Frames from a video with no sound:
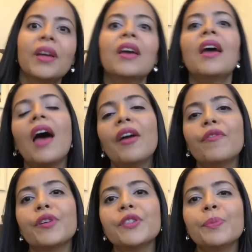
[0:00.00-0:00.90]
I first
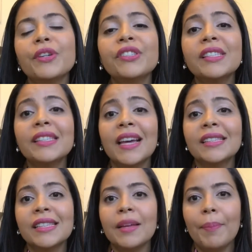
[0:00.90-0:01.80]
purchased Tesla
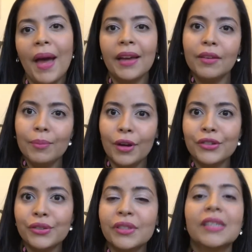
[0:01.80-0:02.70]
back in March
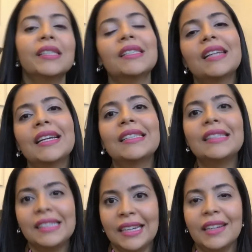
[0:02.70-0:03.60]
2019.